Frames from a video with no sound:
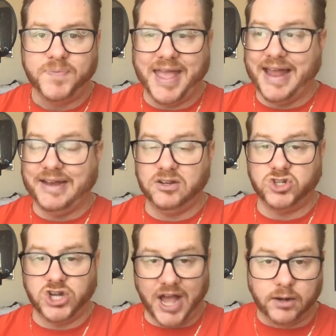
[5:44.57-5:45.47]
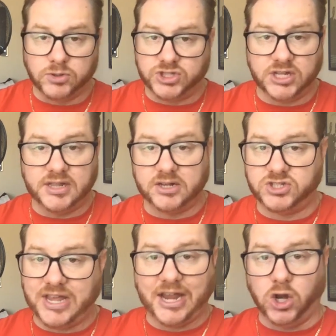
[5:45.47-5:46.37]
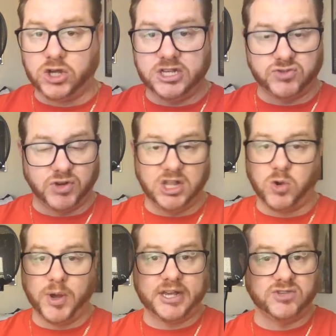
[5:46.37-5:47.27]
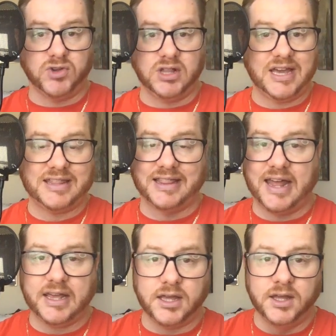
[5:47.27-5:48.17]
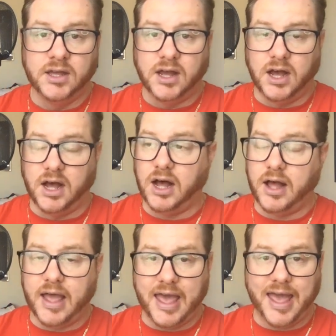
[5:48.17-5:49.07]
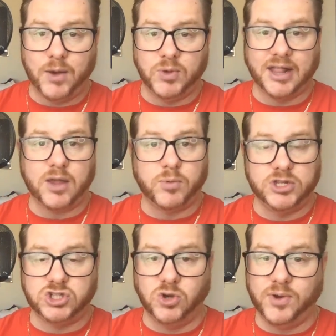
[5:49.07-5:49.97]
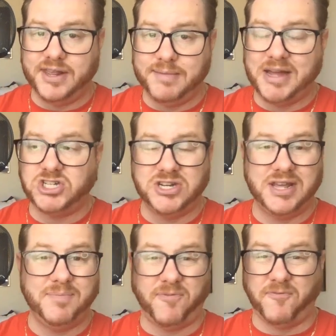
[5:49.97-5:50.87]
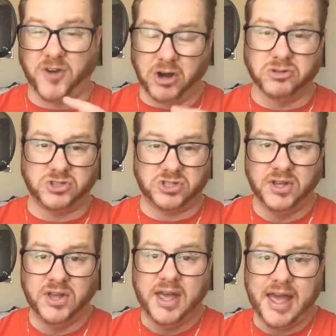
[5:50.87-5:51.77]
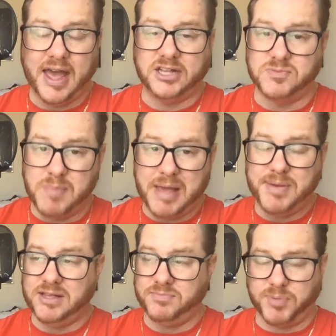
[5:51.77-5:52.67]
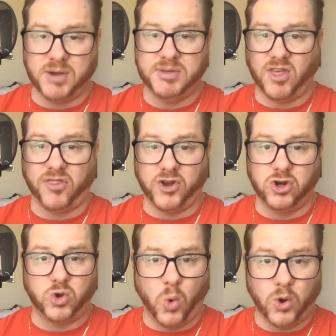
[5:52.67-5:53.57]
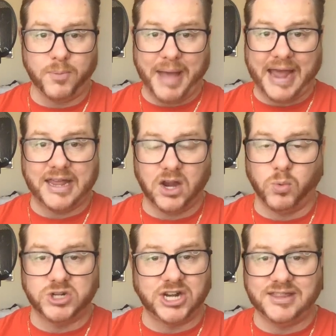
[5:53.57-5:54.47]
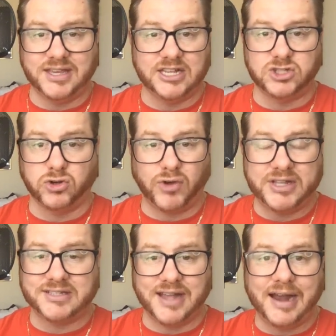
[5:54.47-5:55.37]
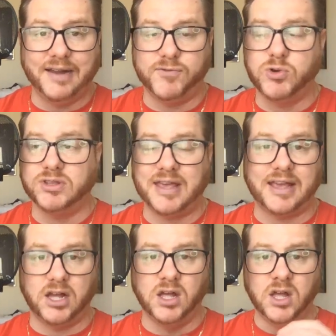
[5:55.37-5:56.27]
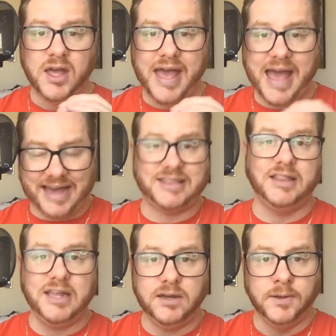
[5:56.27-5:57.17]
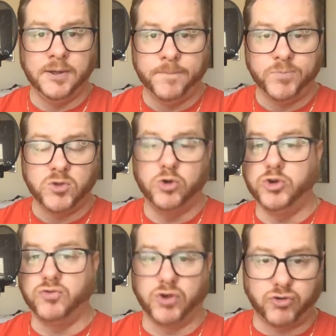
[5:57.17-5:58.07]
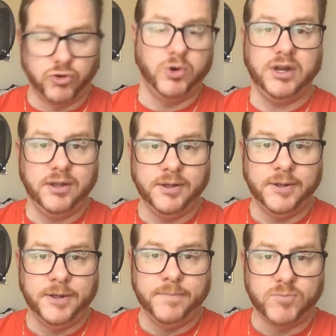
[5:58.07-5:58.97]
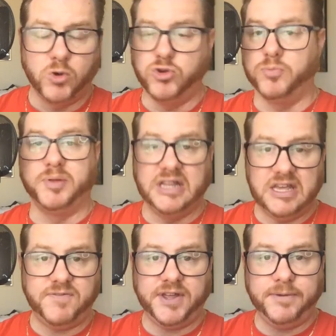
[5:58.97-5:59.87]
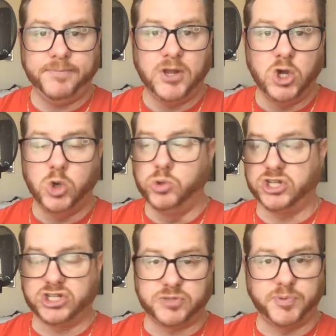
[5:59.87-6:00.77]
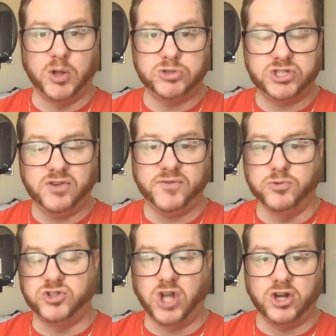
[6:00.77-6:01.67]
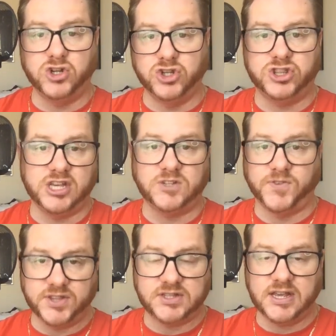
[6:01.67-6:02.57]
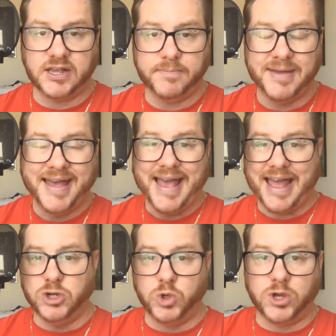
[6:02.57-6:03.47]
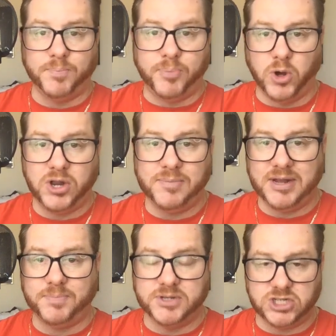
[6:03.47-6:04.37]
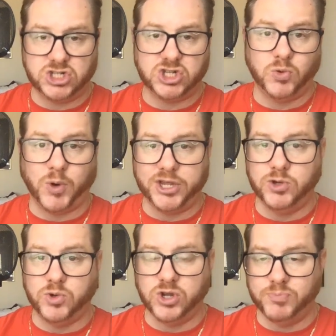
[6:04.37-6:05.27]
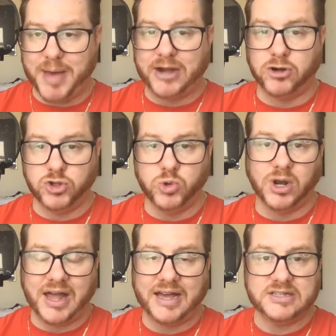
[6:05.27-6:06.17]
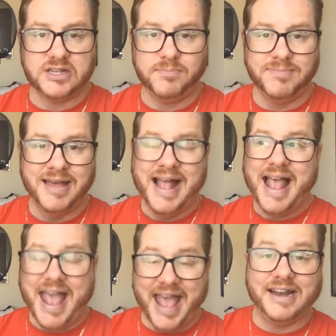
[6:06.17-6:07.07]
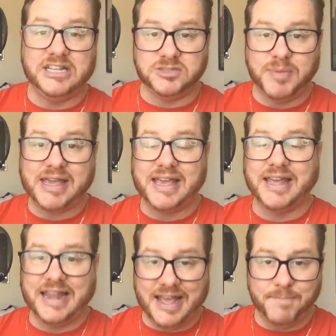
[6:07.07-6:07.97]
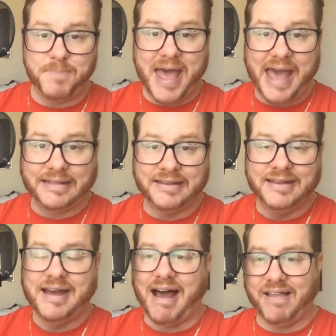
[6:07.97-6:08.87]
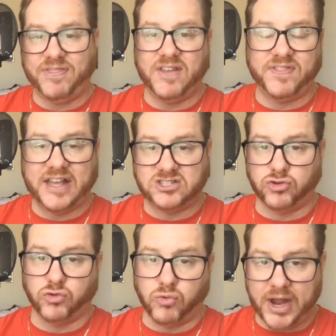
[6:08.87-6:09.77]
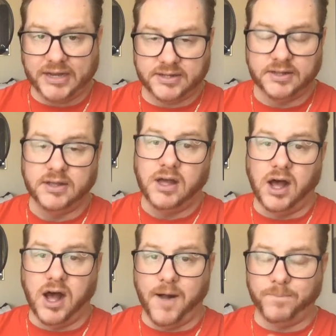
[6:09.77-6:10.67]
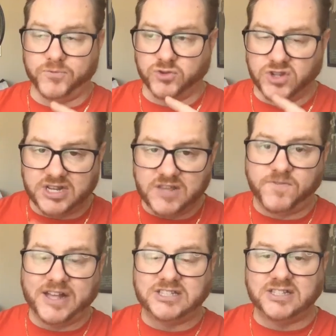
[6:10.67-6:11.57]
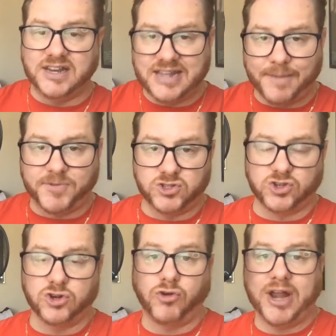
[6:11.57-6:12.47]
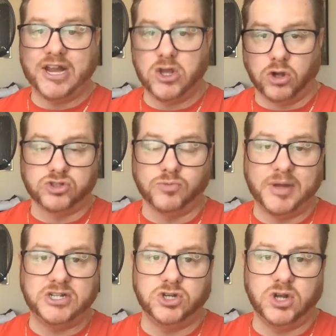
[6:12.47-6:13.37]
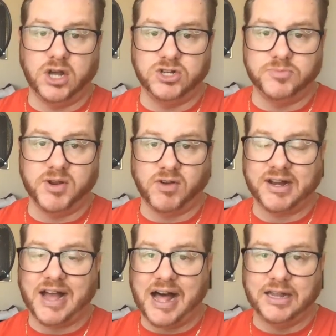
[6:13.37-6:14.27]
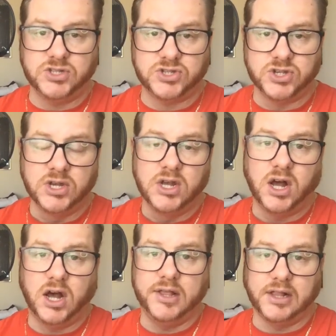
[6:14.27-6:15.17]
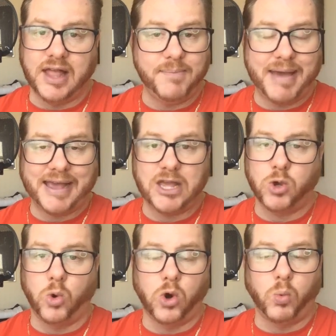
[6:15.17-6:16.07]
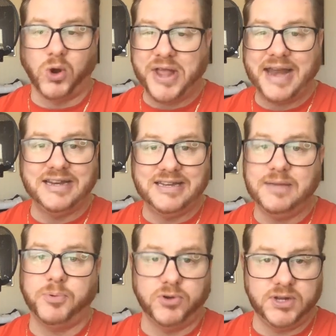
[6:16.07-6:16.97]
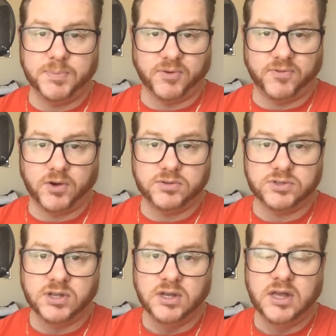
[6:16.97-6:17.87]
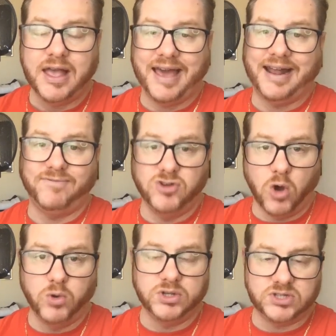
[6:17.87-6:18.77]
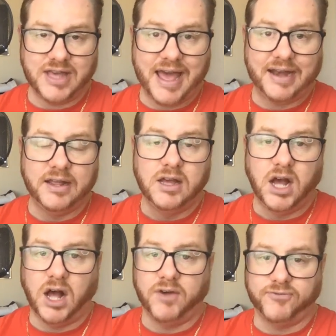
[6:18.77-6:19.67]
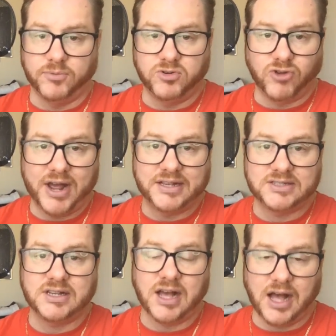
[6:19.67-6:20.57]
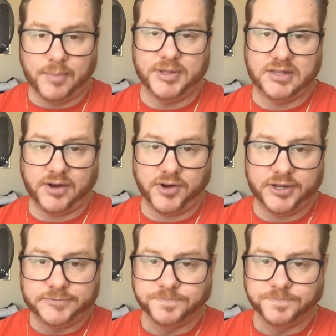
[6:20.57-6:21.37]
And Schiano's sitting there saying, look, he's really quick, he's really athletic, and we like what he's doing. He mentioned him first as maybe going to be the third cornerback here, which I think is a great sign. If you could take a athlete who you recruited, who you believe in, who's explosive, who's done good things for the team, and you can put him position where you could better utilize him, and he's making an impact, I think that's great. So the defense and the depth is looking great. He also mentioned Jameer Wright-Collins in the linebacking core. We're getting deeper and deeper, folks, and I've noticed that from Greg's commentary.